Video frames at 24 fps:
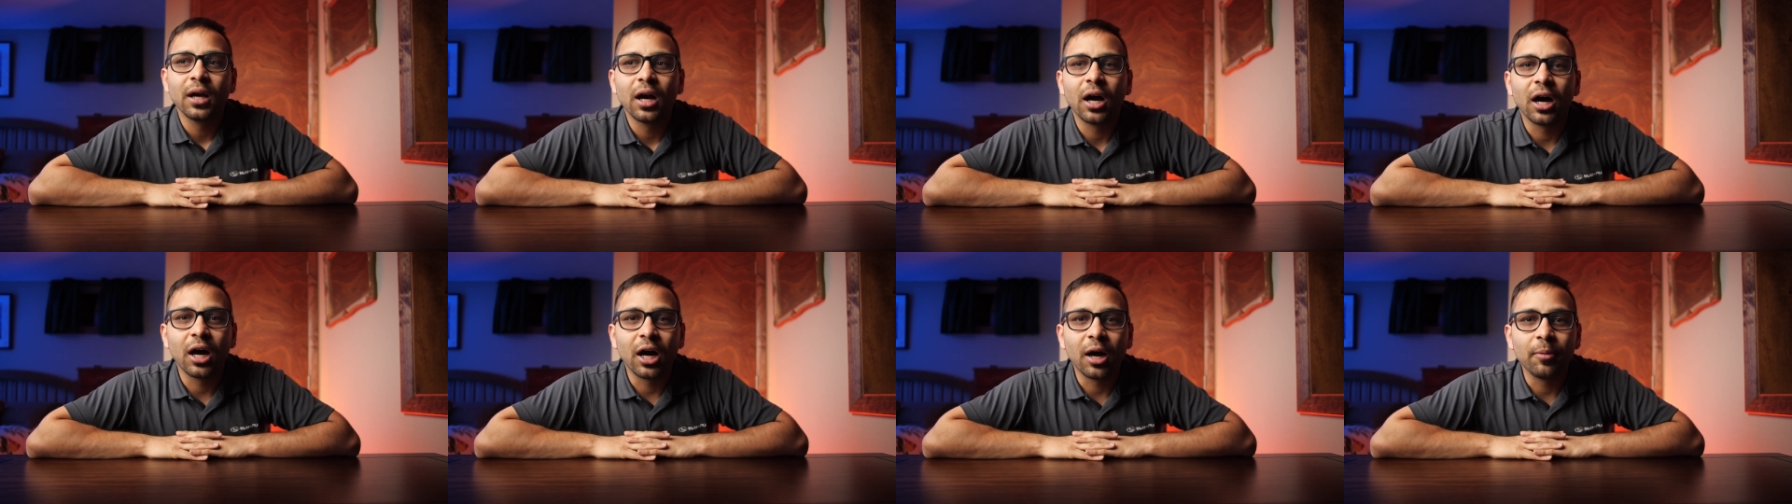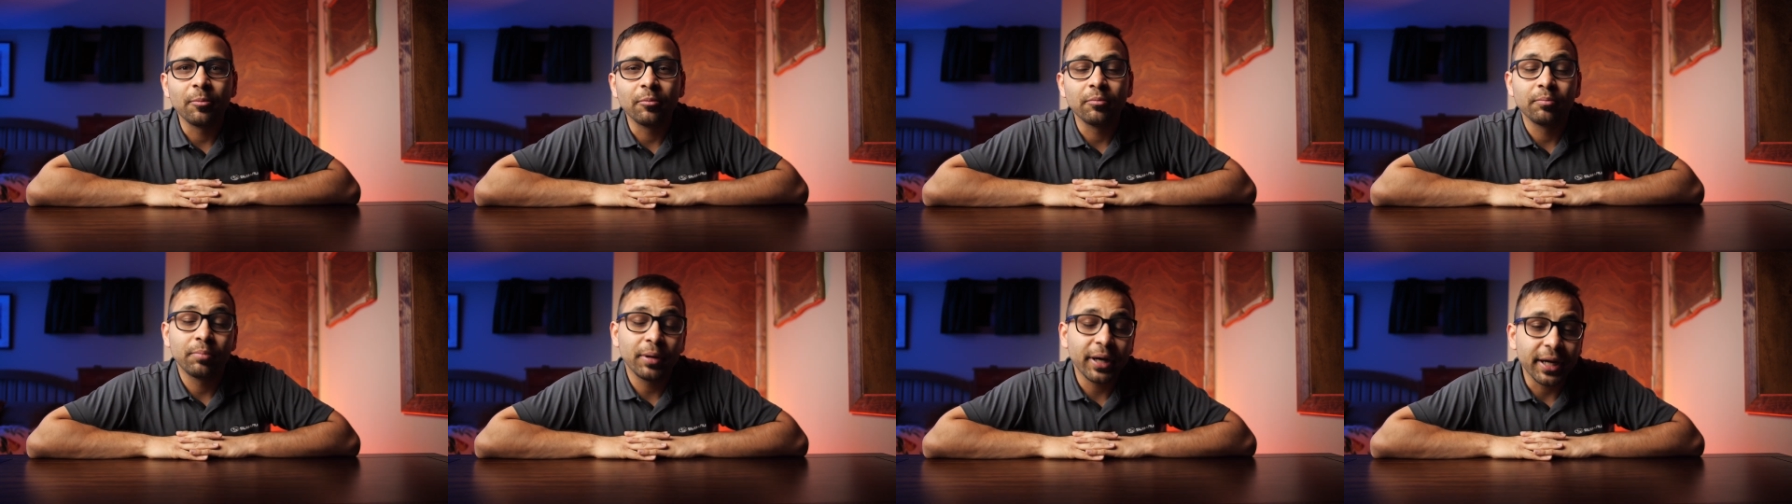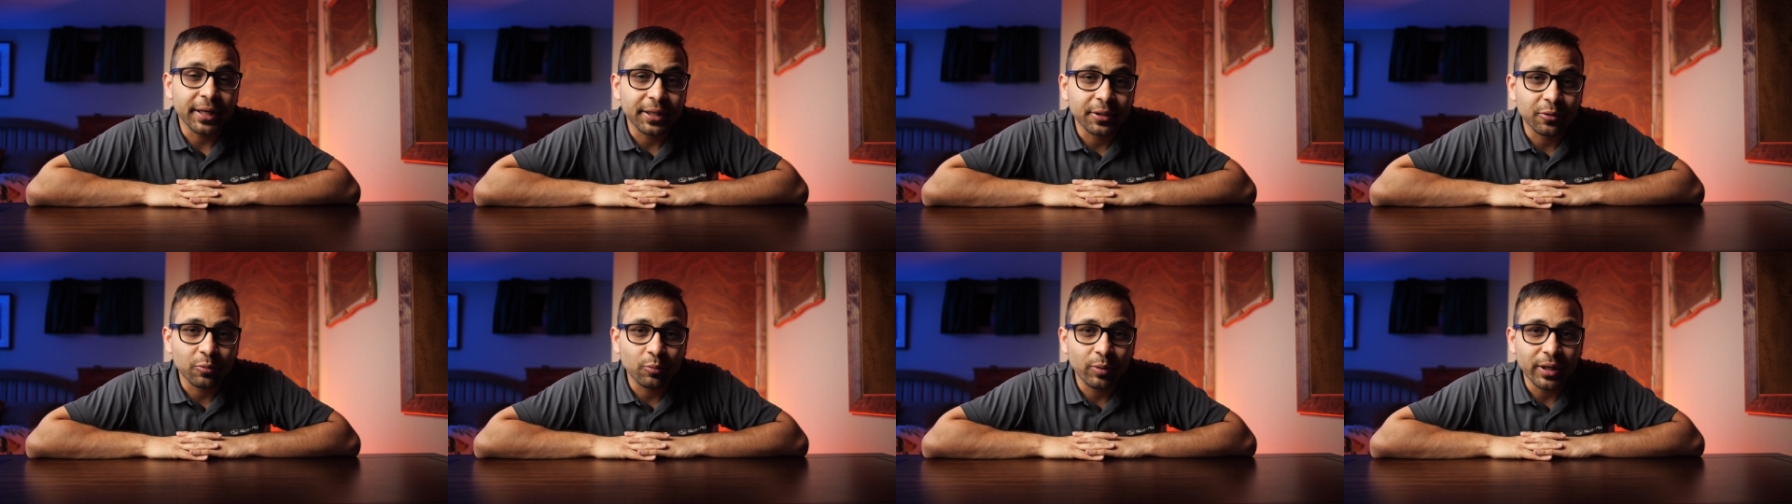Um,
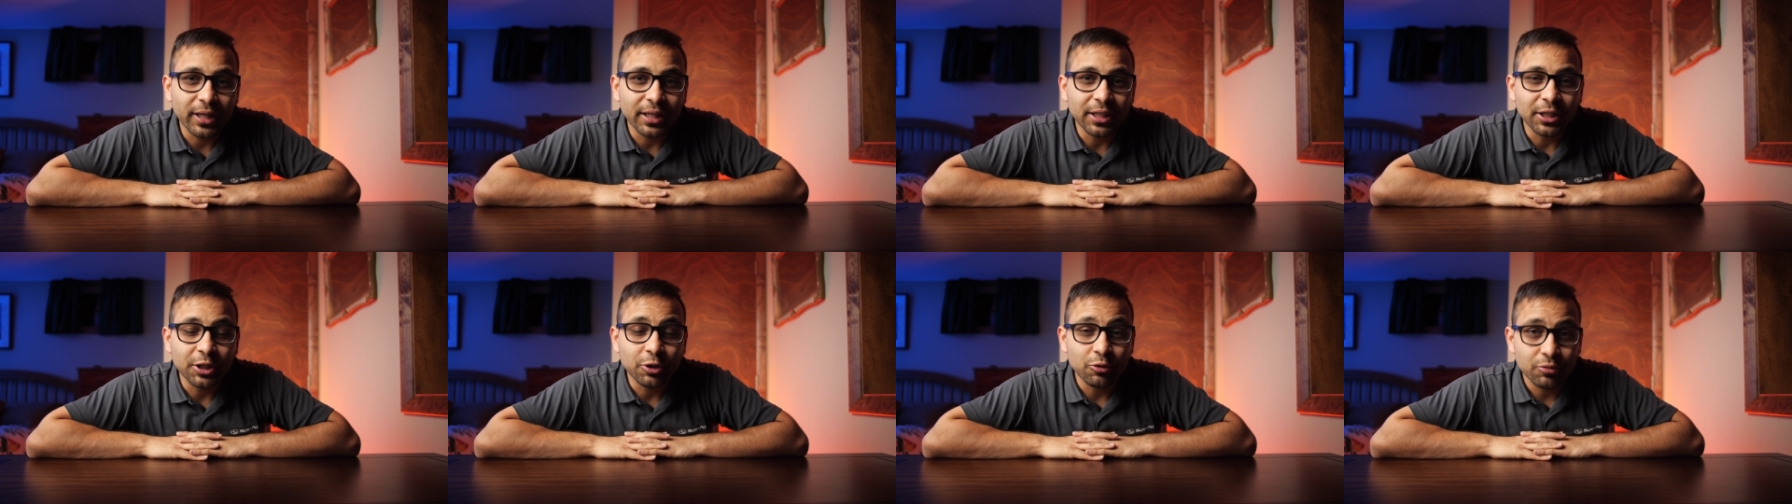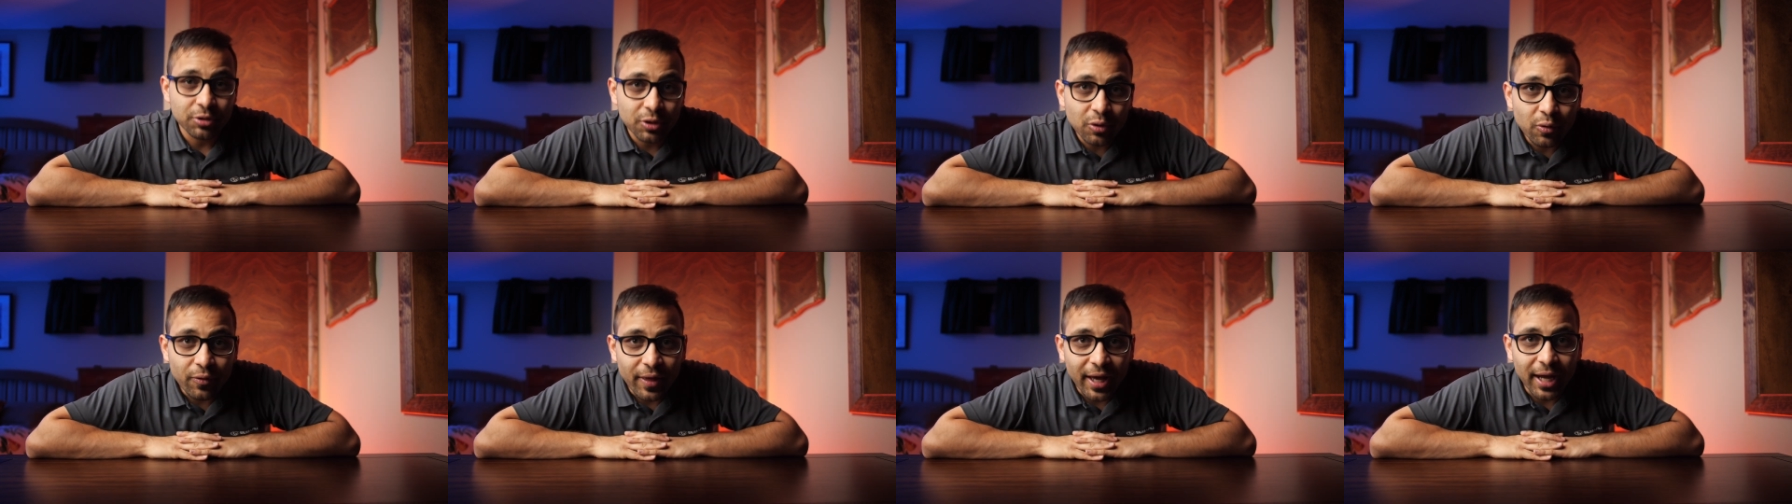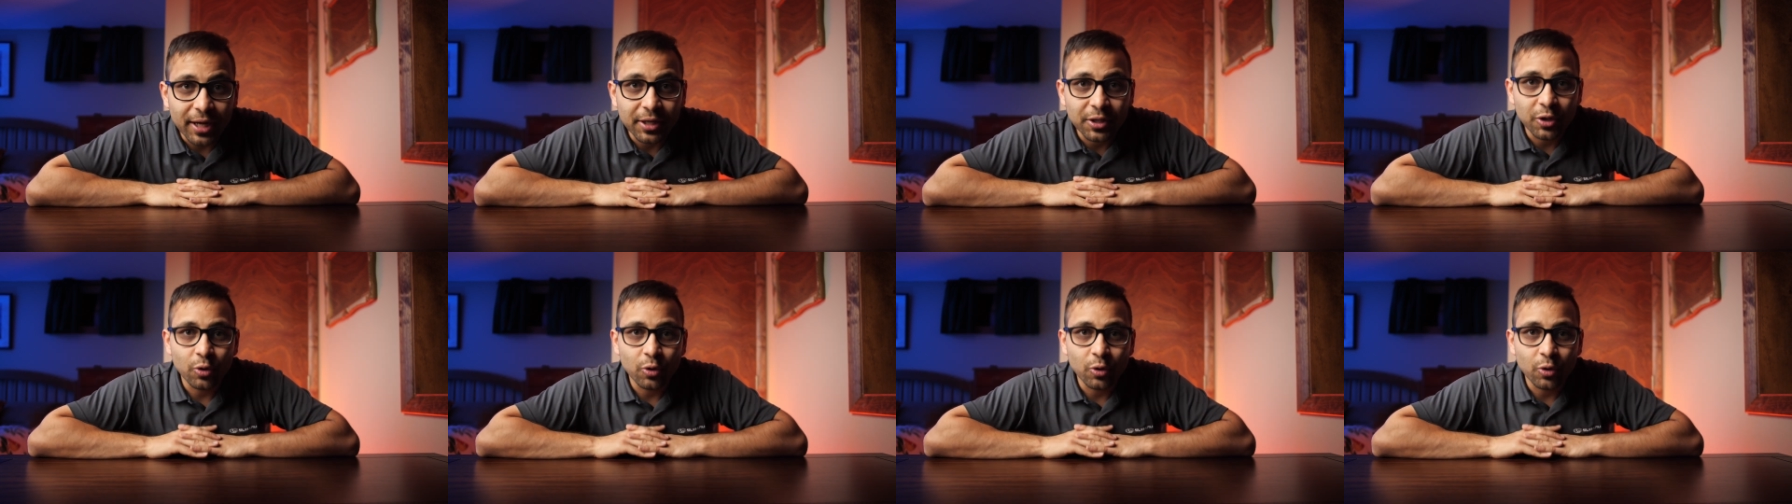but when you do that,